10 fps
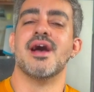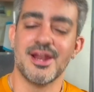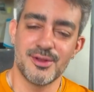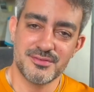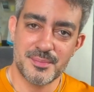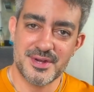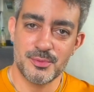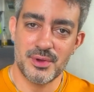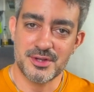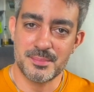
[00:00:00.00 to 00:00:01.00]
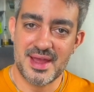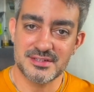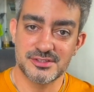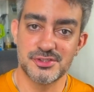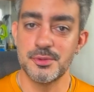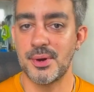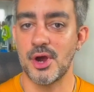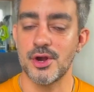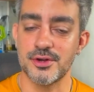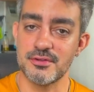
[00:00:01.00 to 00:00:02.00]
Hello everybody, welcome back to
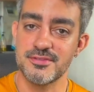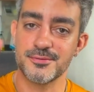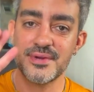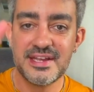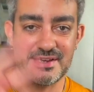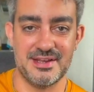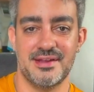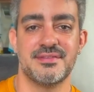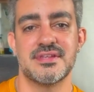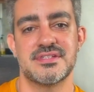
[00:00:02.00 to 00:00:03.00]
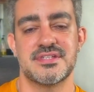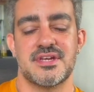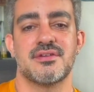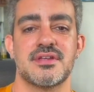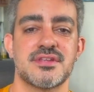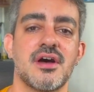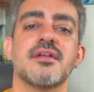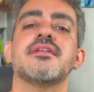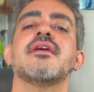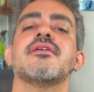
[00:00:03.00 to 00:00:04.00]
part 3 in this series
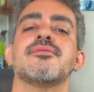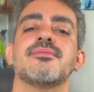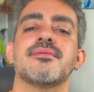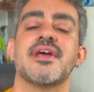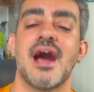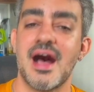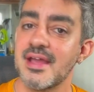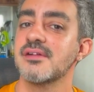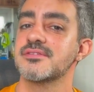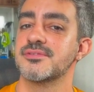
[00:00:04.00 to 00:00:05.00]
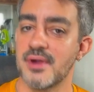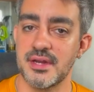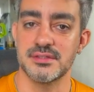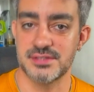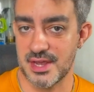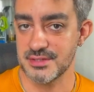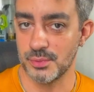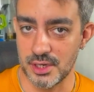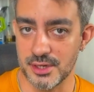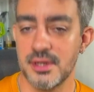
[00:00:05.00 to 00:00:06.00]
on the IELTS Writing Task
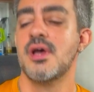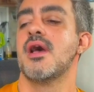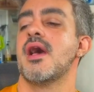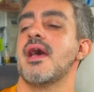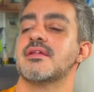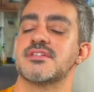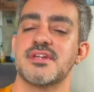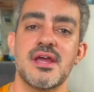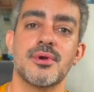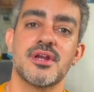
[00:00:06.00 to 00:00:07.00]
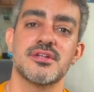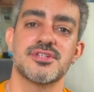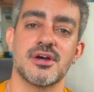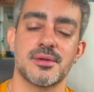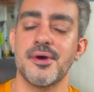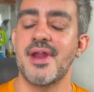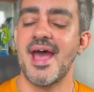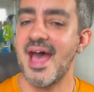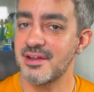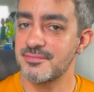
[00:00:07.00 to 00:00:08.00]
1. And today we're going to talk about
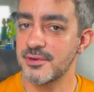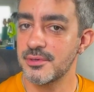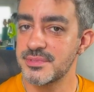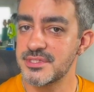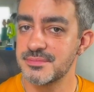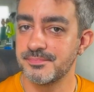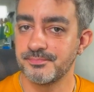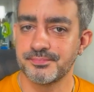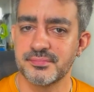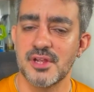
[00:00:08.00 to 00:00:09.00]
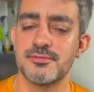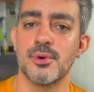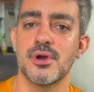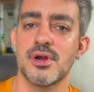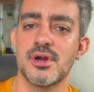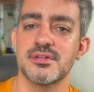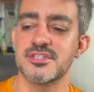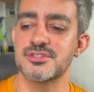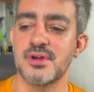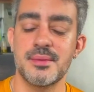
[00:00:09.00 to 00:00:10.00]
adverbs for
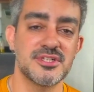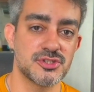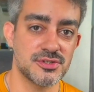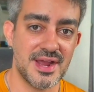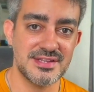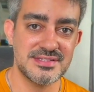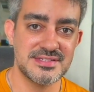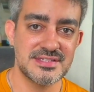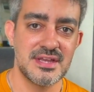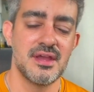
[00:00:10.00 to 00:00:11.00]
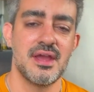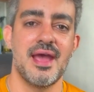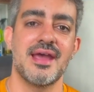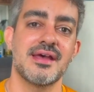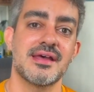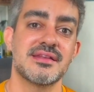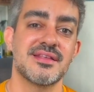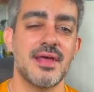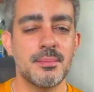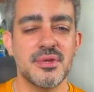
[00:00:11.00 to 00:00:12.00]
describing trends, and
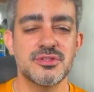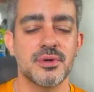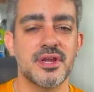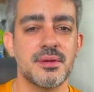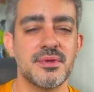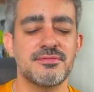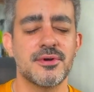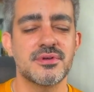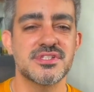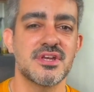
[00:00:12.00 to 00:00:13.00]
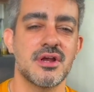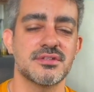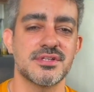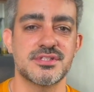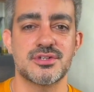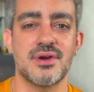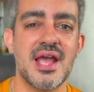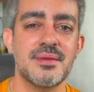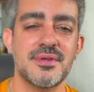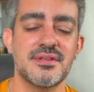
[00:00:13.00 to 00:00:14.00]
that means we're going to be focusing on
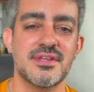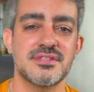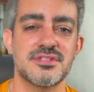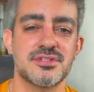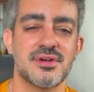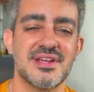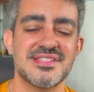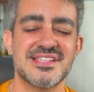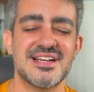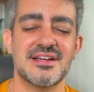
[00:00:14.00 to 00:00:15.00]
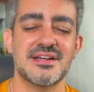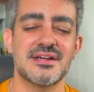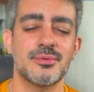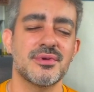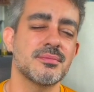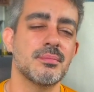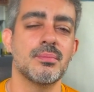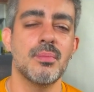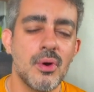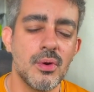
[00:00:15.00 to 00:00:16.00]
describing these trends with
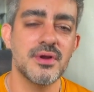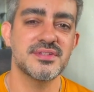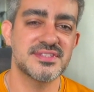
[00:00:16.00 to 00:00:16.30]
more